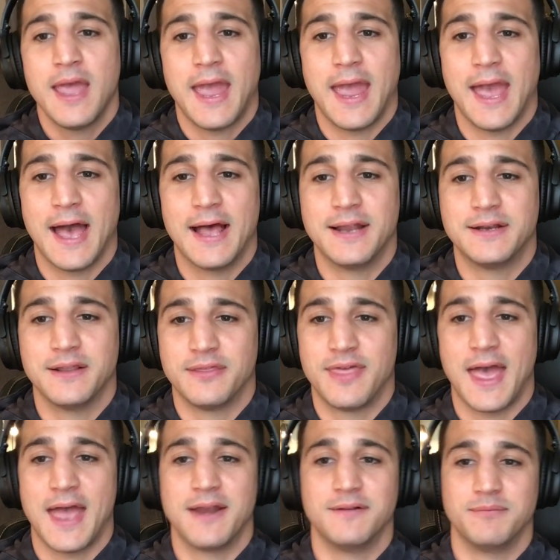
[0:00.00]
And
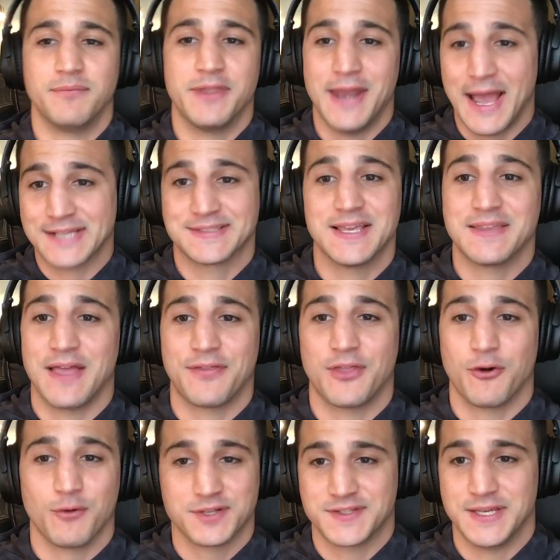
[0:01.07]
then the next thing that
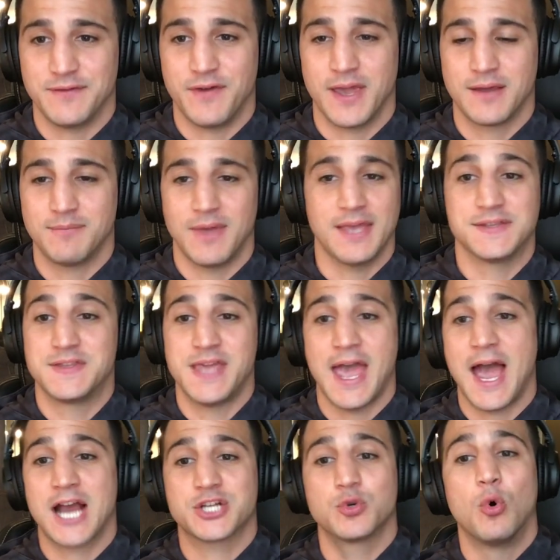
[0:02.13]
they're receiving is the
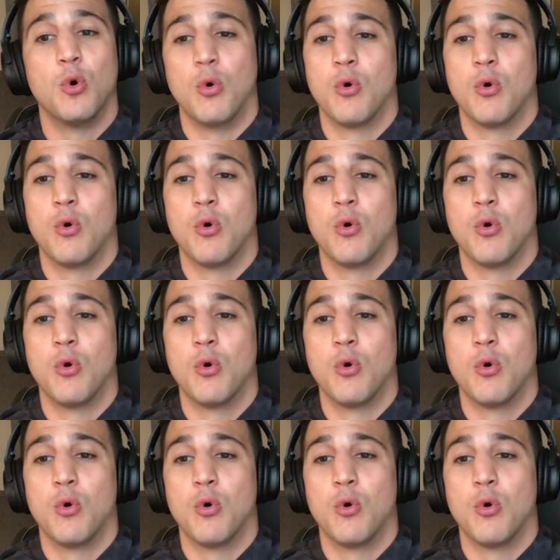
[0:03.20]
actual